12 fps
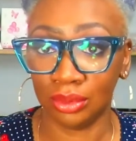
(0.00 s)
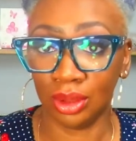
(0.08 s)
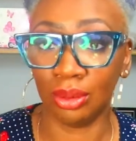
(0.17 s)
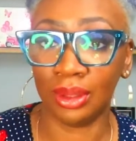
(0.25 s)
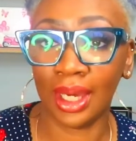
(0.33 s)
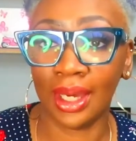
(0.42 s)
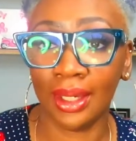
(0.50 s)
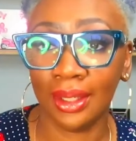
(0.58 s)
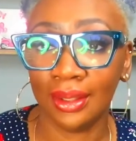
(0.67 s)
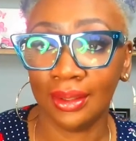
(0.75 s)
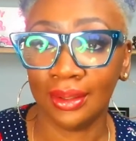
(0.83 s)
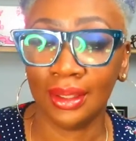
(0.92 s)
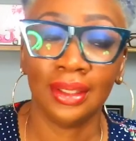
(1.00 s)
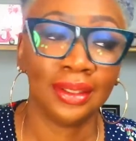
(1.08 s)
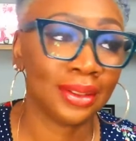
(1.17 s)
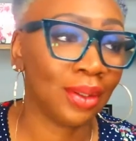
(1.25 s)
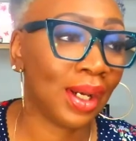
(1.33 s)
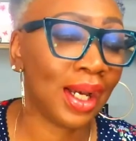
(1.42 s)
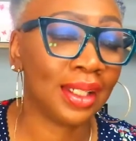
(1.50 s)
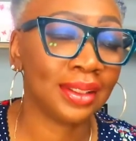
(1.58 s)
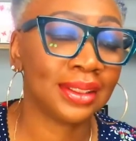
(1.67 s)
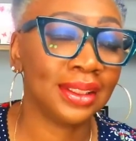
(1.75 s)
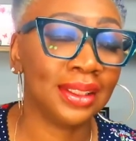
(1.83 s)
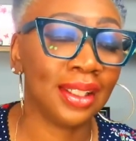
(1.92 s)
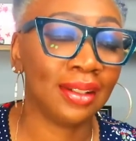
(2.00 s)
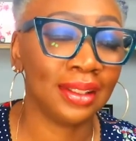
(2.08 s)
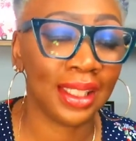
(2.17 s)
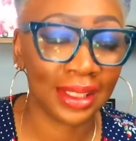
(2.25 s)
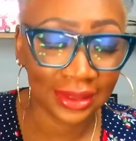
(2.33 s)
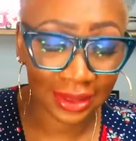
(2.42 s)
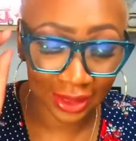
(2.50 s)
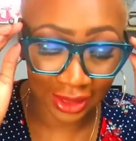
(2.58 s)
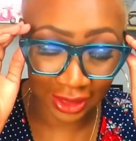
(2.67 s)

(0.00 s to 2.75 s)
Okay, so I'll see y'all later,